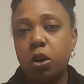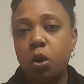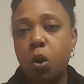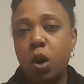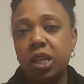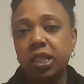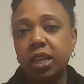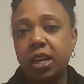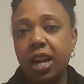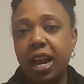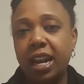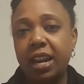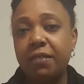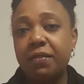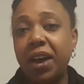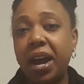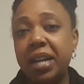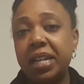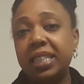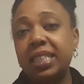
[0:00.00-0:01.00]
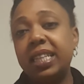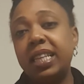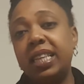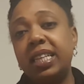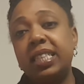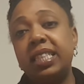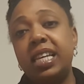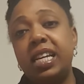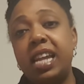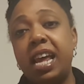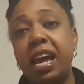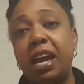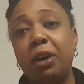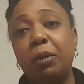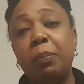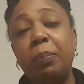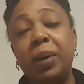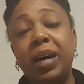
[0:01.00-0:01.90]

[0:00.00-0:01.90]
of course, are not invited to the sit down.